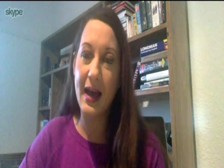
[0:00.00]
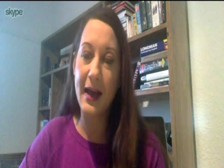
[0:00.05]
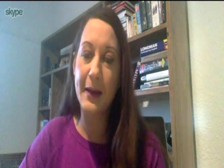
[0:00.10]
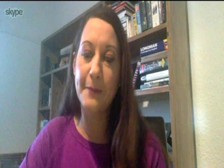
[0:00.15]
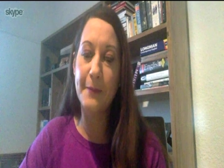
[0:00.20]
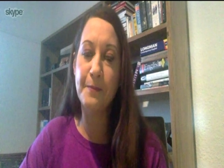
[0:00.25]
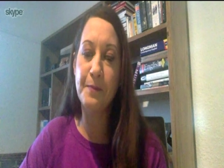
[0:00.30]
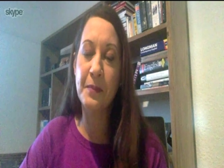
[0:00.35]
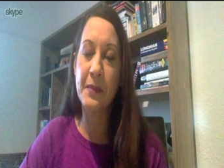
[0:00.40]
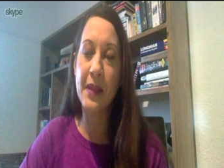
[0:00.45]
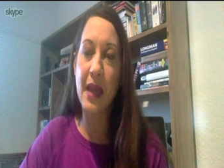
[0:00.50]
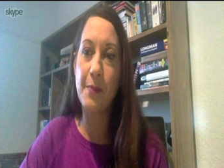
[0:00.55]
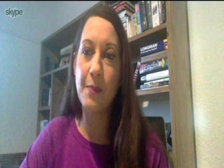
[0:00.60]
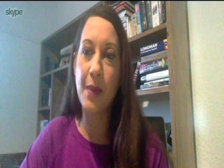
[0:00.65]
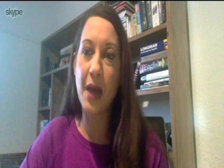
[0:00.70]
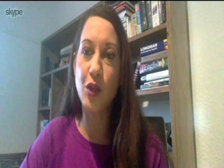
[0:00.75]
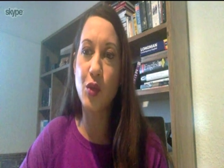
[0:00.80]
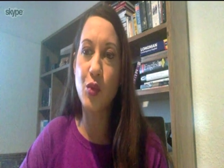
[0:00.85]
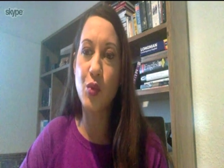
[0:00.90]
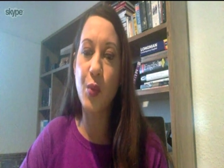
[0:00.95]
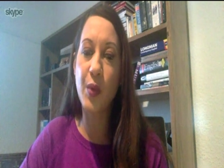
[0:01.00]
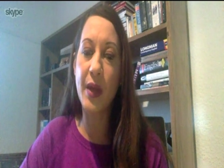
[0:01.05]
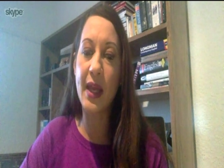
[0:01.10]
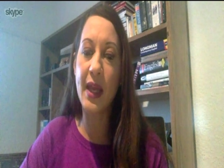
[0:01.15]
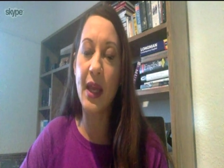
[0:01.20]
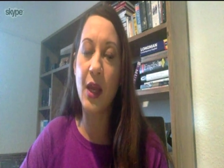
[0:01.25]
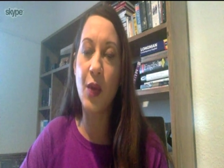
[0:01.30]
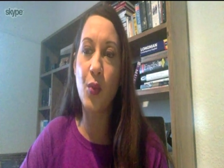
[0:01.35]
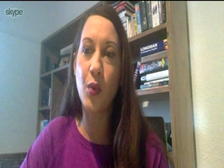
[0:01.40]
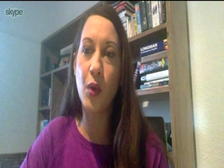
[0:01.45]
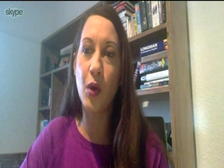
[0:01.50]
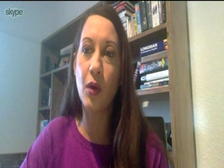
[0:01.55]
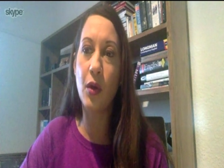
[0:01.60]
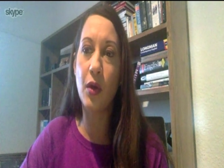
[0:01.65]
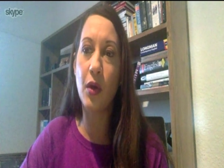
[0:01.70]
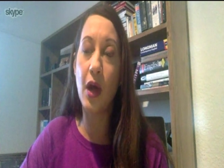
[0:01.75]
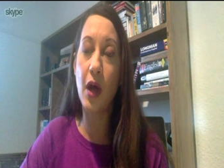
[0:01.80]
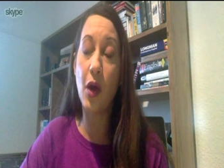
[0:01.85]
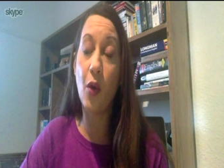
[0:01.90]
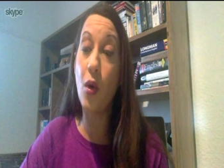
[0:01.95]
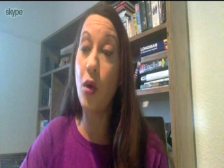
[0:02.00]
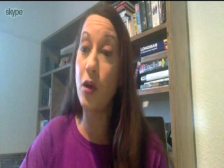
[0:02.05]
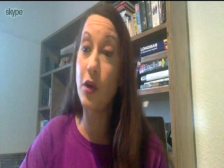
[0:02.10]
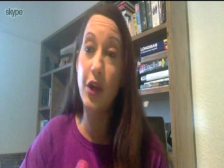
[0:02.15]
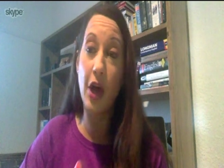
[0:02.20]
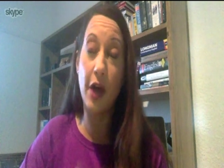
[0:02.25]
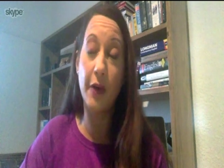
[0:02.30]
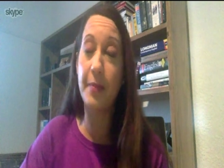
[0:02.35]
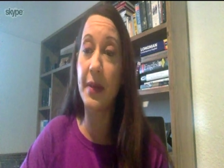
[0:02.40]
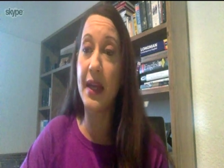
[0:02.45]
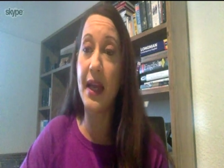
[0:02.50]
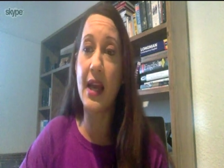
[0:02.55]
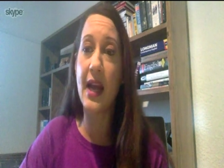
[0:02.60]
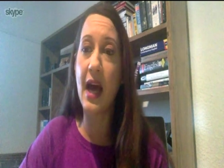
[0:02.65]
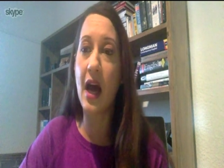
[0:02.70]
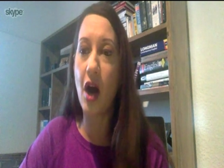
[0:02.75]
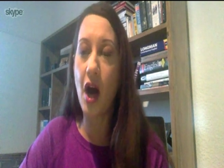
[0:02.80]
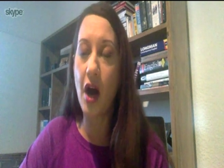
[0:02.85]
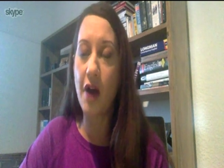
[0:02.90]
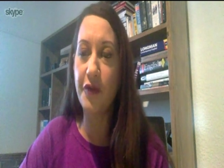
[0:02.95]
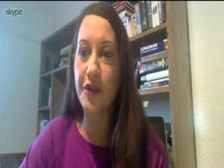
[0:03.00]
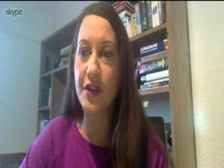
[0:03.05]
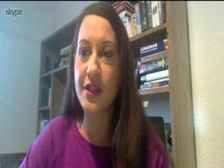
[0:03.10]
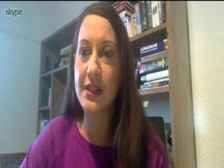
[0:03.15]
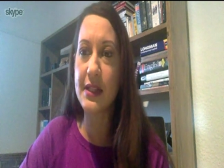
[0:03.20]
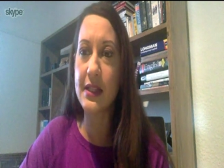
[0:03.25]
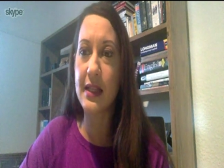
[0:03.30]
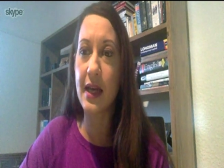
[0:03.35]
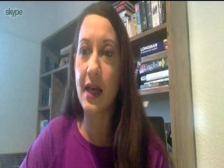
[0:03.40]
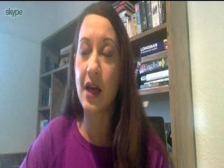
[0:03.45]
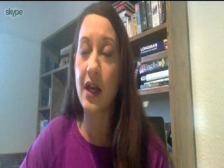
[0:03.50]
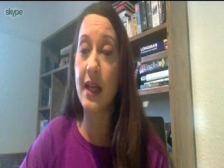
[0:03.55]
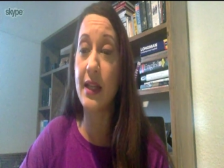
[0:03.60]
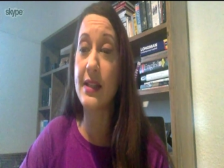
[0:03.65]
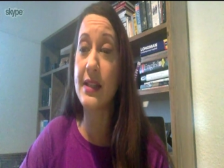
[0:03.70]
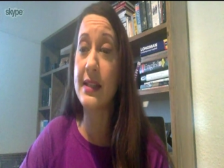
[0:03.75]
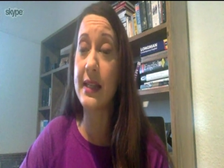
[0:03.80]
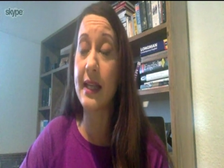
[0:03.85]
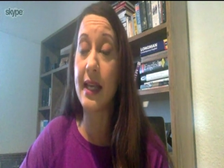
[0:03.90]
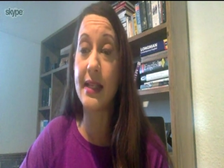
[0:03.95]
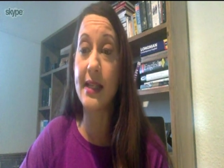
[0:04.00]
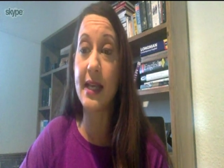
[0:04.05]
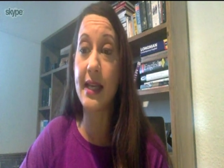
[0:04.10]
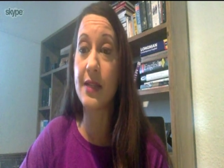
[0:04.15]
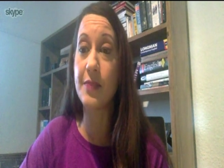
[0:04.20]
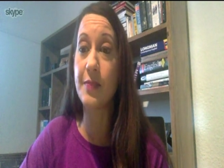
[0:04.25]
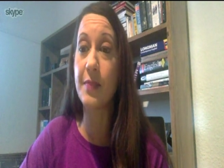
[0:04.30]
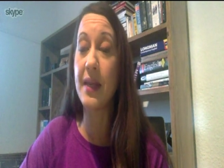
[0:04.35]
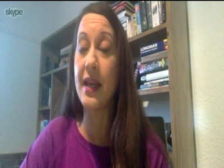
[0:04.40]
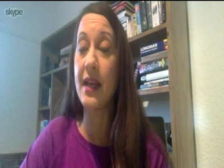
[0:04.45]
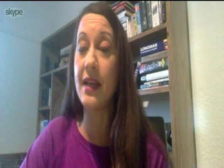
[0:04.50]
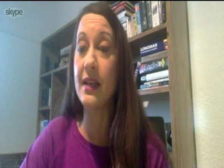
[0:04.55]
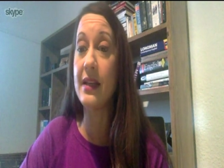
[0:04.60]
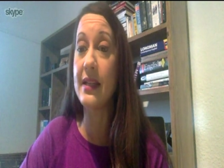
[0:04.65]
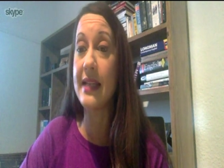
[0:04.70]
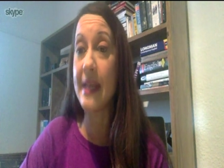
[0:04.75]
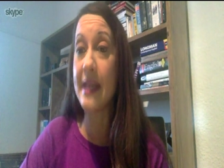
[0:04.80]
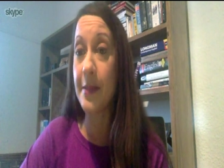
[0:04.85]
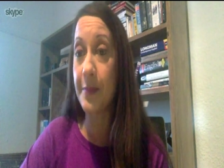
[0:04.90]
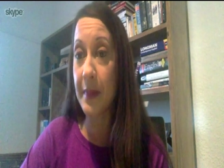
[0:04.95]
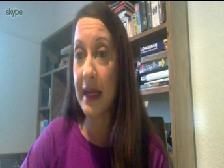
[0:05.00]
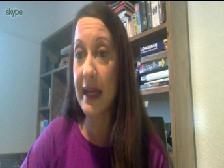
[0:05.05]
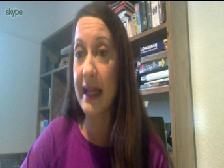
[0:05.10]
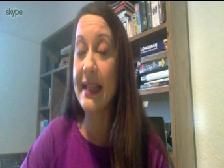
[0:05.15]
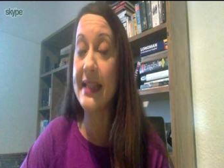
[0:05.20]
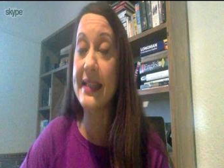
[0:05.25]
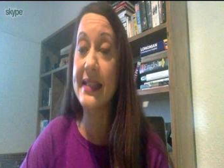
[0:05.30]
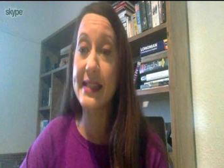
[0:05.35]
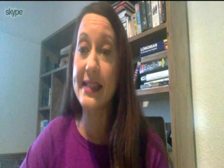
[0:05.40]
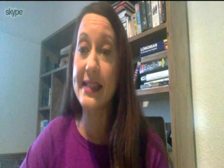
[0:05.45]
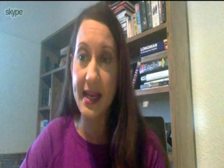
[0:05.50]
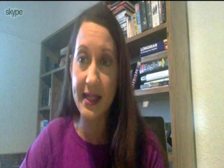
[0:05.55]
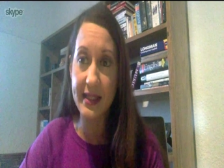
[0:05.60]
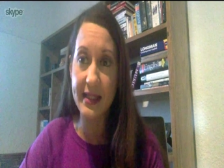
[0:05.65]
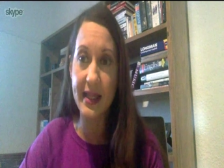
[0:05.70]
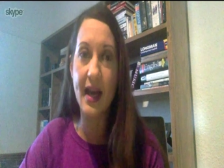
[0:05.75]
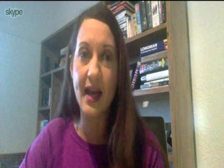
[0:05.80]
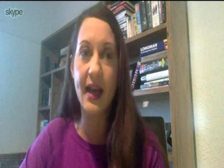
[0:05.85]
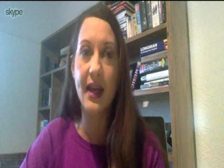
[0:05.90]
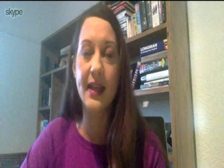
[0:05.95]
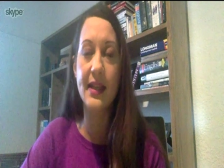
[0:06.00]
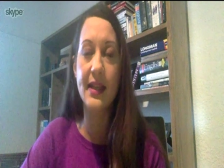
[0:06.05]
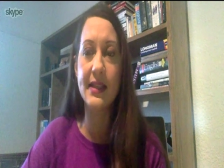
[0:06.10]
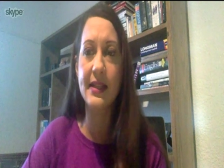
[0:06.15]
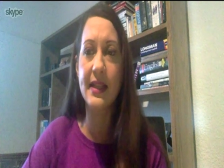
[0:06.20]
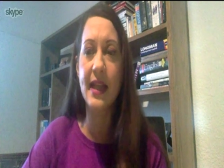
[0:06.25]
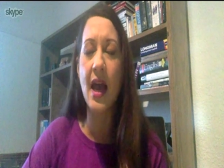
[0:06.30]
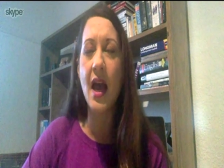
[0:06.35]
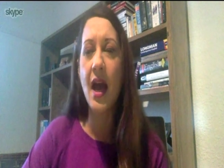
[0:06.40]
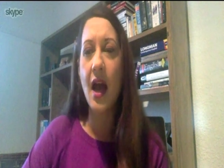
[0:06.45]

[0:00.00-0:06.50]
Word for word: um, but we will all not be in our office. it, it has been deep cleaned, sanitized.